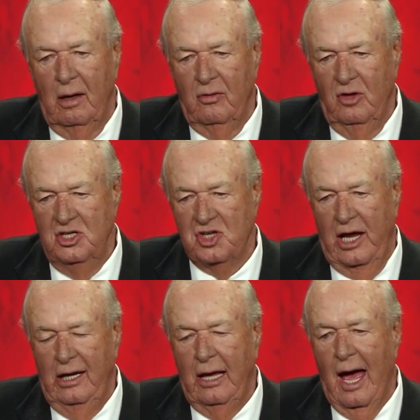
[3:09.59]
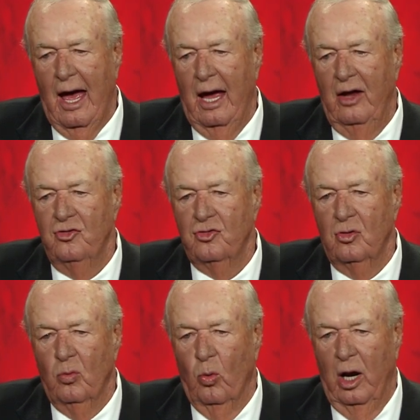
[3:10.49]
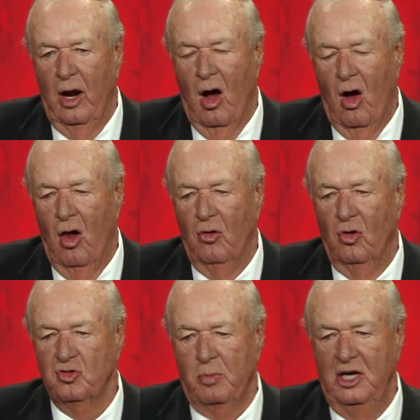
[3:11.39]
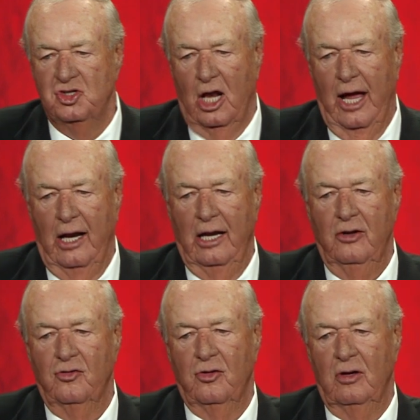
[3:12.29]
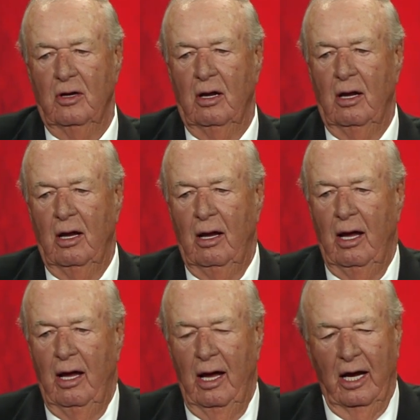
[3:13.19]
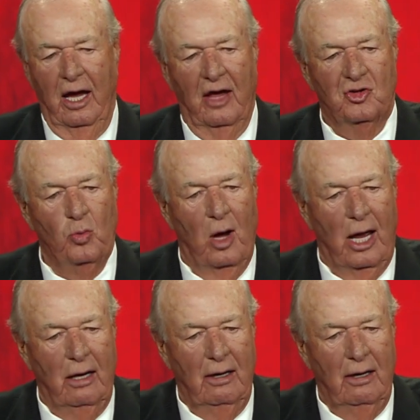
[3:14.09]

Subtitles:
these eight guys were in all those beach landings. And guess what?